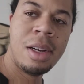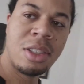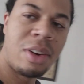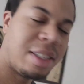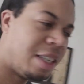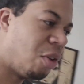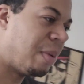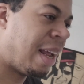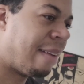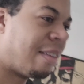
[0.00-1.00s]
So they still
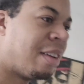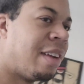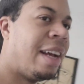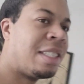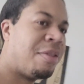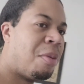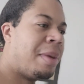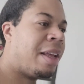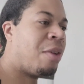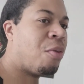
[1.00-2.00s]
would have done the SLF
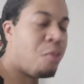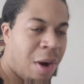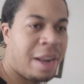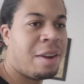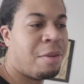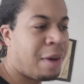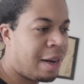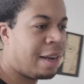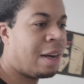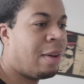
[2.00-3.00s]
mini right here,
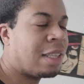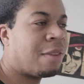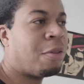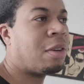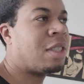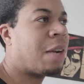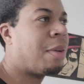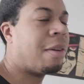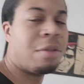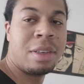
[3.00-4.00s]
right now, as the first
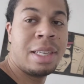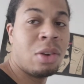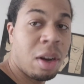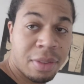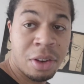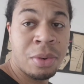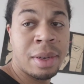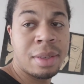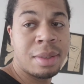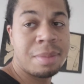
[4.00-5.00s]
Shangri-La Frontier of the New Year's.